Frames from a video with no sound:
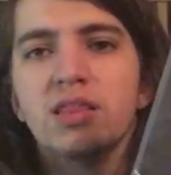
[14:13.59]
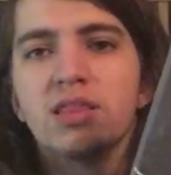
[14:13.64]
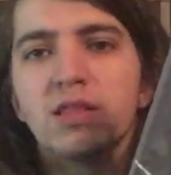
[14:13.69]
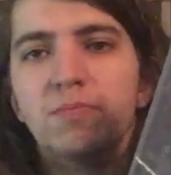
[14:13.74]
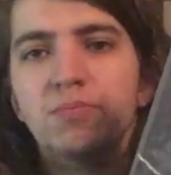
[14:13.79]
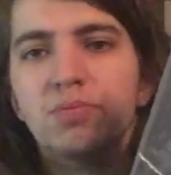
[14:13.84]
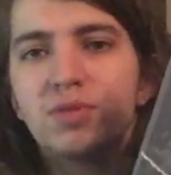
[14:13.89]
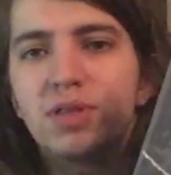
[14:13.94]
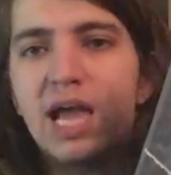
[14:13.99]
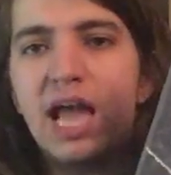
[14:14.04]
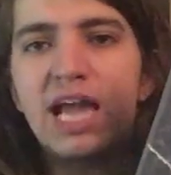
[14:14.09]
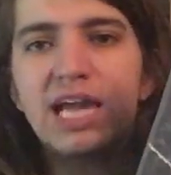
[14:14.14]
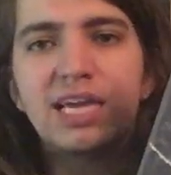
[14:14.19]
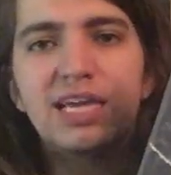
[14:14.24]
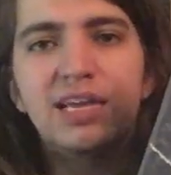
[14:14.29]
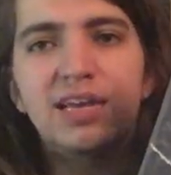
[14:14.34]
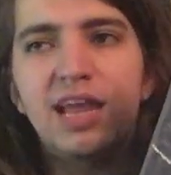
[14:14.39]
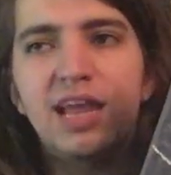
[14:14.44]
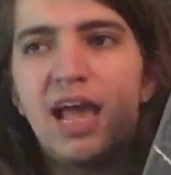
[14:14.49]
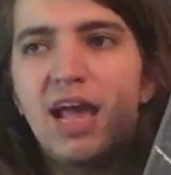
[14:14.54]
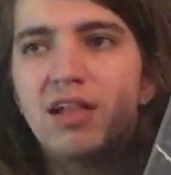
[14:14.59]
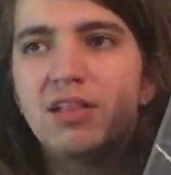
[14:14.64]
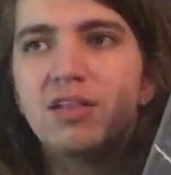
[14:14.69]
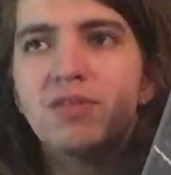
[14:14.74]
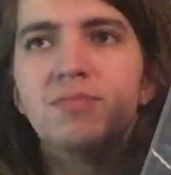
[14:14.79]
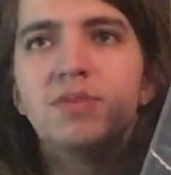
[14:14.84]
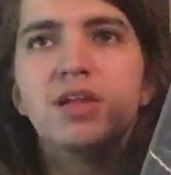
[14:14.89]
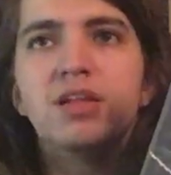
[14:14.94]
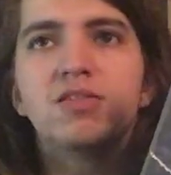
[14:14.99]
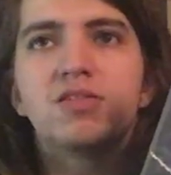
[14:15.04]
The blackened
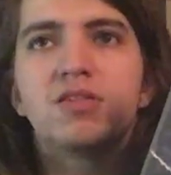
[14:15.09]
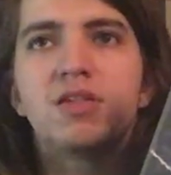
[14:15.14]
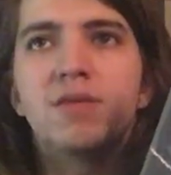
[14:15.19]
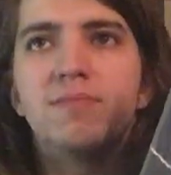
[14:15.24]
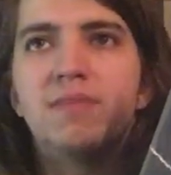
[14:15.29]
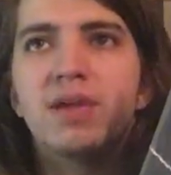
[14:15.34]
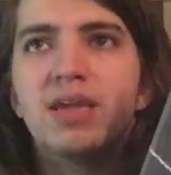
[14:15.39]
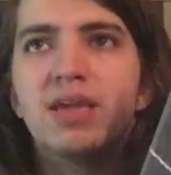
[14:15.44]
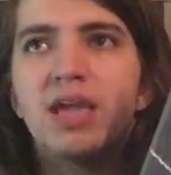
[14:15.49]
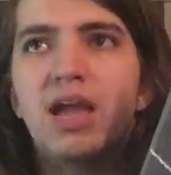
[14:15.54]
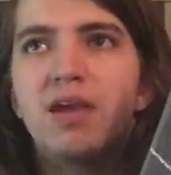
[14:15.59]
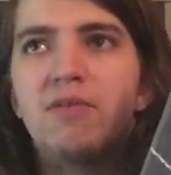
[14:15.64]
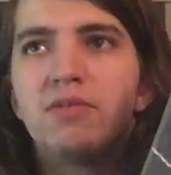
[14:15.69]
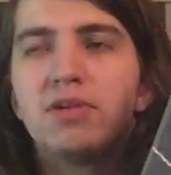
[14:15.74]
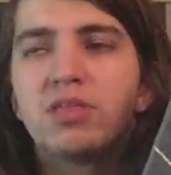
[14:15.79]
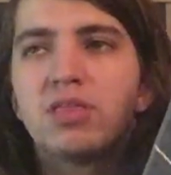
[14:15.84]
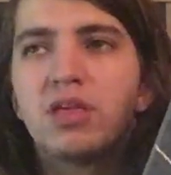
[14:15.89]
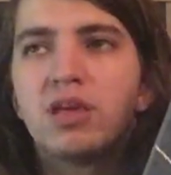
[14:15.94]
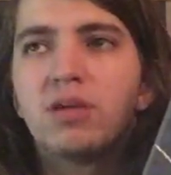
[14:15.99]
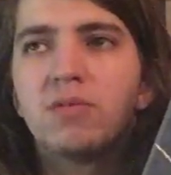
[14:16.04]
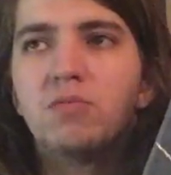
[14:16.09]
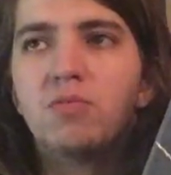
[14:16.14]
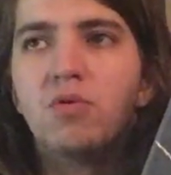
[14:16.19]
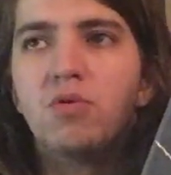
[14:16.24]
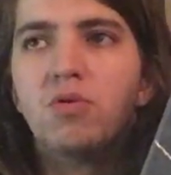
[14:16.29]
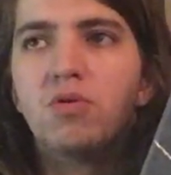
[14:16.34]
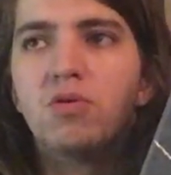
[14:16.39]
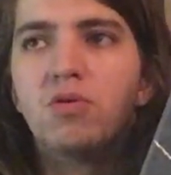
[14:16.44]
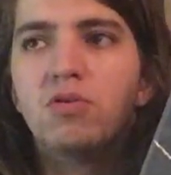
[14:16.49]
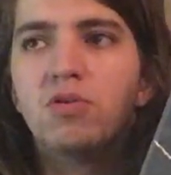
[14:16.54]
elements that make everything
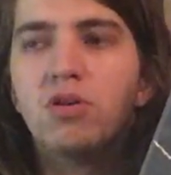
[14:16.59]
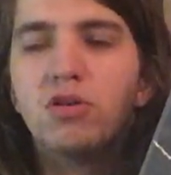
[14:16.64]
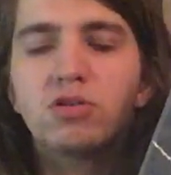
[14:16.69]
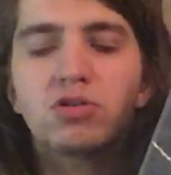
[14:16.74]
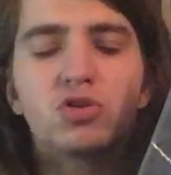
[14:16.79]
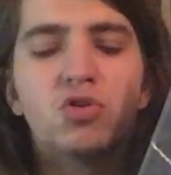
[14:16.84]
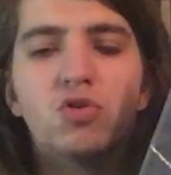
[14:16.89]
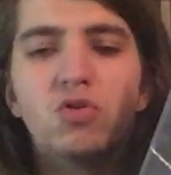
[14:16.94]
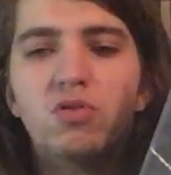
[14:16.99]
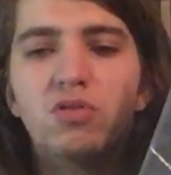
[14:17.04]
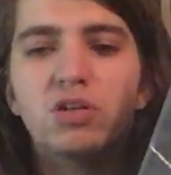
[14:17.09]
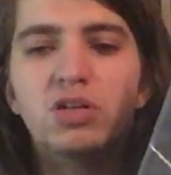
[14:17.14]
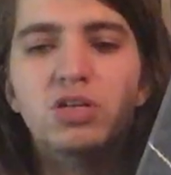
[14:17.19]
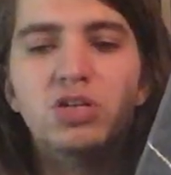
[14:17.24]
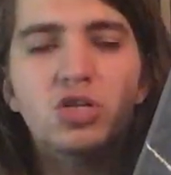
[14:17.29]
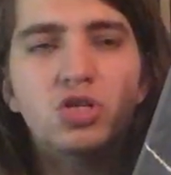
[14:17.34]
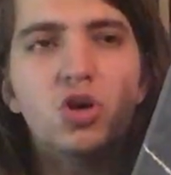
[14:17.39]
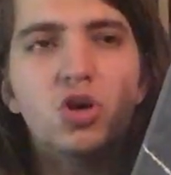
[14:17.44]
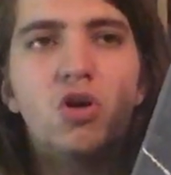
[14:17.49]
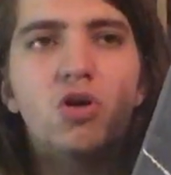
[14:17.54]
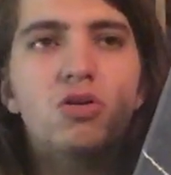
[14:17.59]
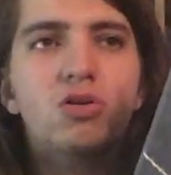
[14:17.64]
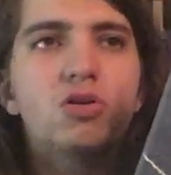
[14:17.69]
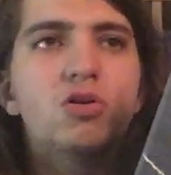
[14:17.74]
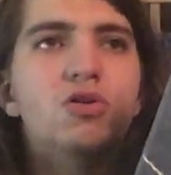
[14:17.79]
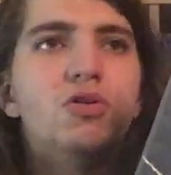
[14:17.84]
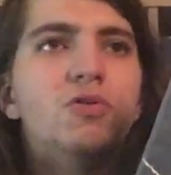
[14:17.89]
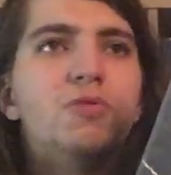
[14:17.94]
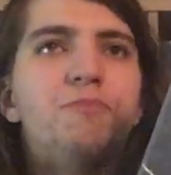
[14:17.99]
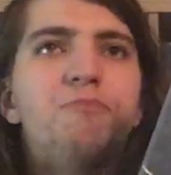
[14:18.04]
more nocturnal and
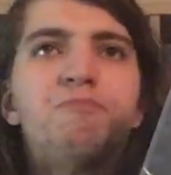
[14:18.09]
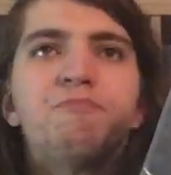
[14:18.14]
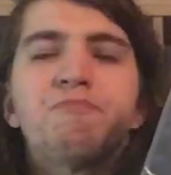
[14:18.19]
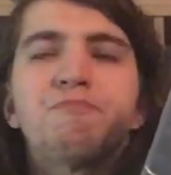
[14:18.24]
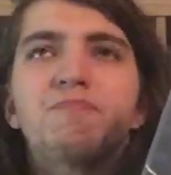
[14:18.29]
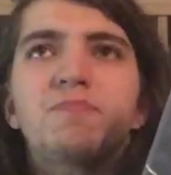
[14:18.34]
darker.